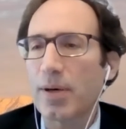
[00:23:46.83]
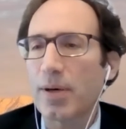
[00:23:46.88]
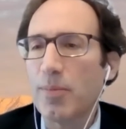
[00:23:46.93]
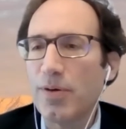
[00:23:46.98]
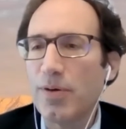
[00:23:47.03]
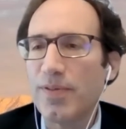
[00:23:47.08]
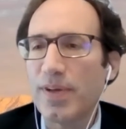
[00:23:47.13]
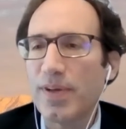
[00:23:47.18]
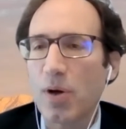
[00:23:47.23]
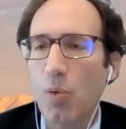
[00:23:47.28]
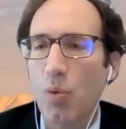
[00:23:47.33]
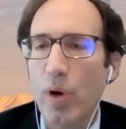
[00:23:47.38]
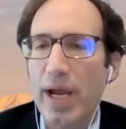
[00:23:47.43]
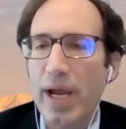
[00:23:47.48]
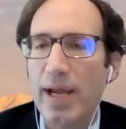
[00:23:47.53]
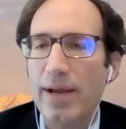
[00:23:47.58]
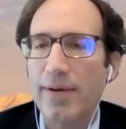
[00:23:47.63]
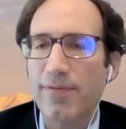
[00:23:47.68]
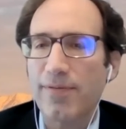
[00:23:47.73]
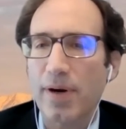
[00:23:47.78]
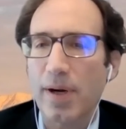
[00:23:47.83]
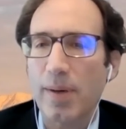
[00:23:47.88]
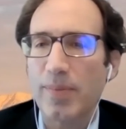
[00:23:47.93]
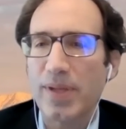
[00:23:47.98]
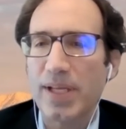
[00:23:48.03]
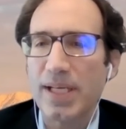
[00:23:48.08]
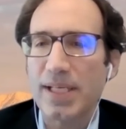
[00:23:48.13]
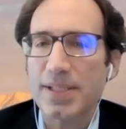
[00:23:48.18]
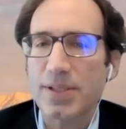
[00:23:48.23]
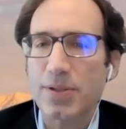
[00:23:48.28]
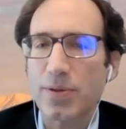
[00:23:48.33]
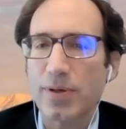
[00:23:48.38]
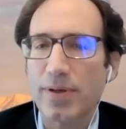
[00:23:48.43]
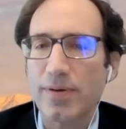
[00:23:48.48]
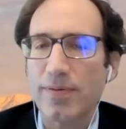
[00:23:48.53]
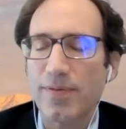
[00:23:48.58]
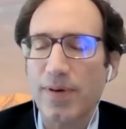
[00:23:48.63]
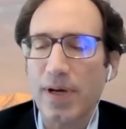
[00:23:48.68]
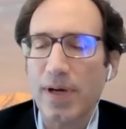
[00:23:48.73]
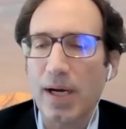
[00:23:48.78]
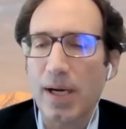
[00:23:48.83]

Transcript: or moving away from this sort of